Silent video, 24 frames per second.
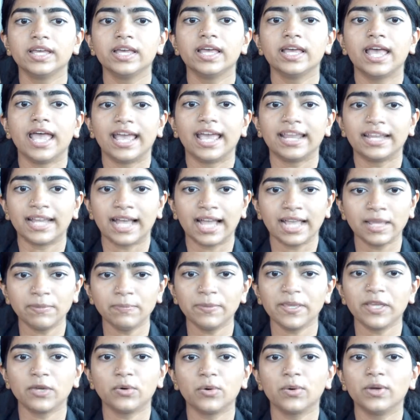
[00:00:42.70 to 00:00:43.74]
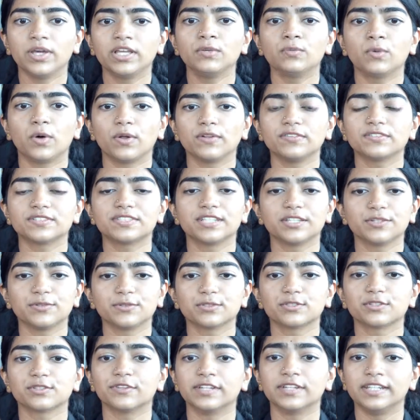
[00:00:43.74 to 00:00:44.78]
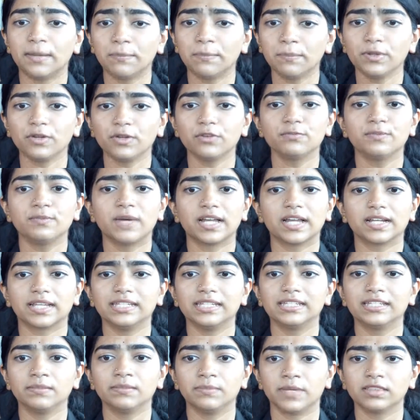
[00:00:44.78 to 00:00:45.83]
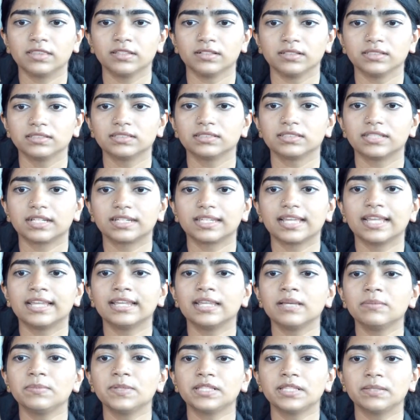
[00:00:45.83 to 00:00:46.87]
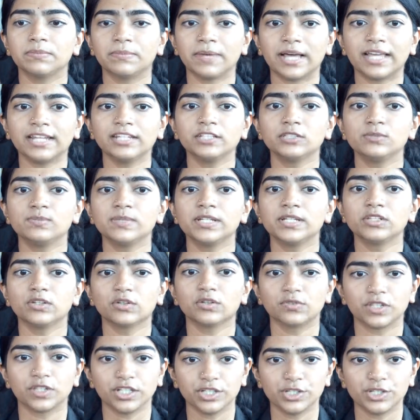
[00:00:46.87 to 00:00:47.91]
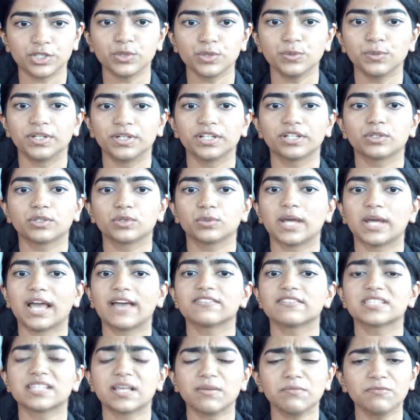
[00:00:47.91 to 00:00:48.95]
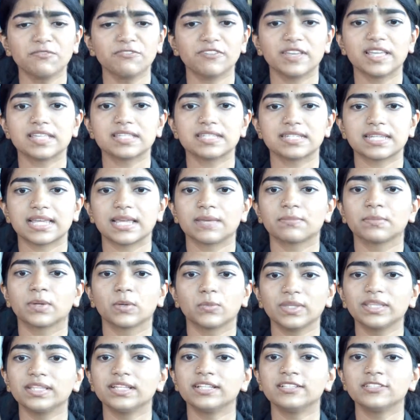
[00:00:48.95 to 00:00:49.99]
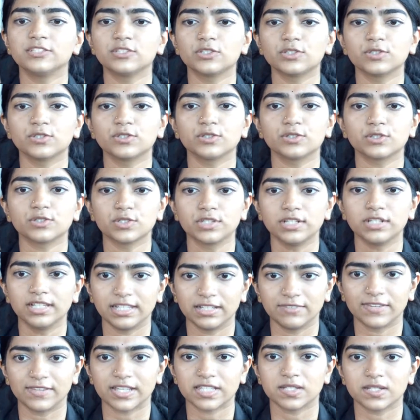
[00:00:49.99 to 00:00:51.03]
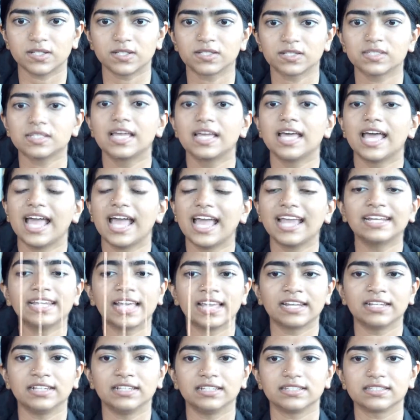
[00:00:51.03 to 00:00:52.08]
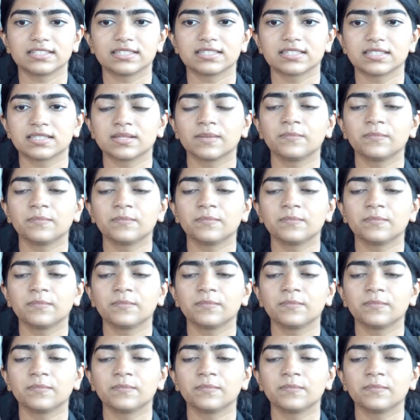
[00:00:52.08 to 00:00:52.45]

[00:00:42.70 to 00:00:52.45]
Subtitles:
An IPO involves the use of a number of marketing methods that enable the management of the issuer to have some face time with institutional investors and analysts.